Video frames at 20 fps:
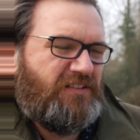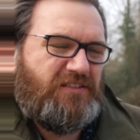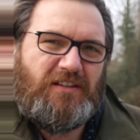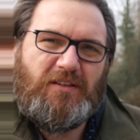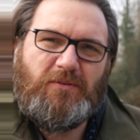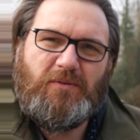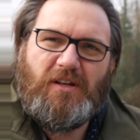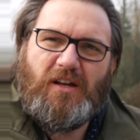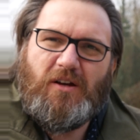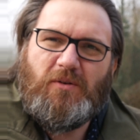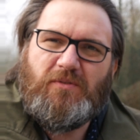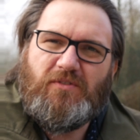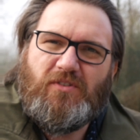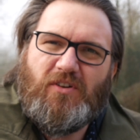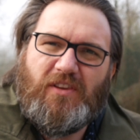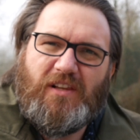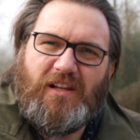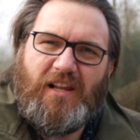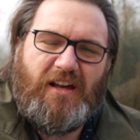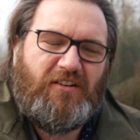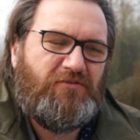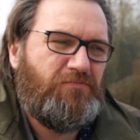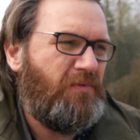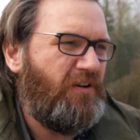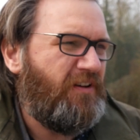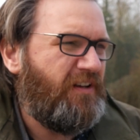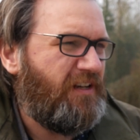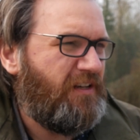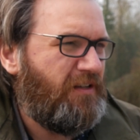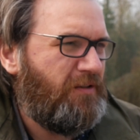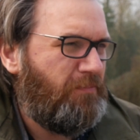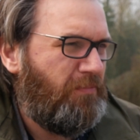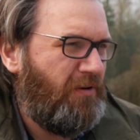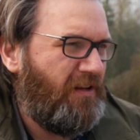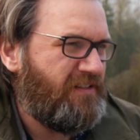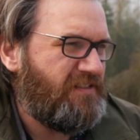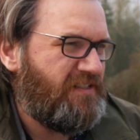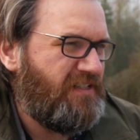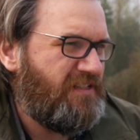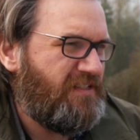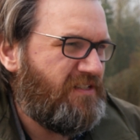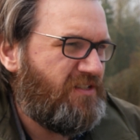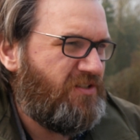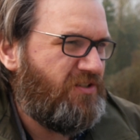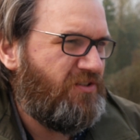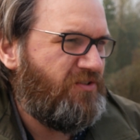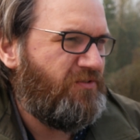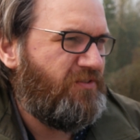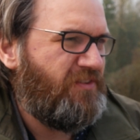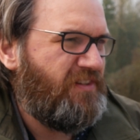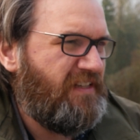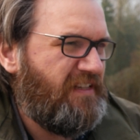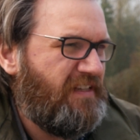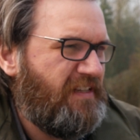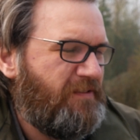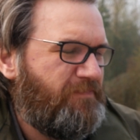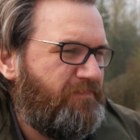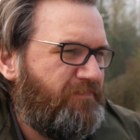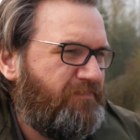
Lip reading: so there we go. We've got the lav mic plugged into the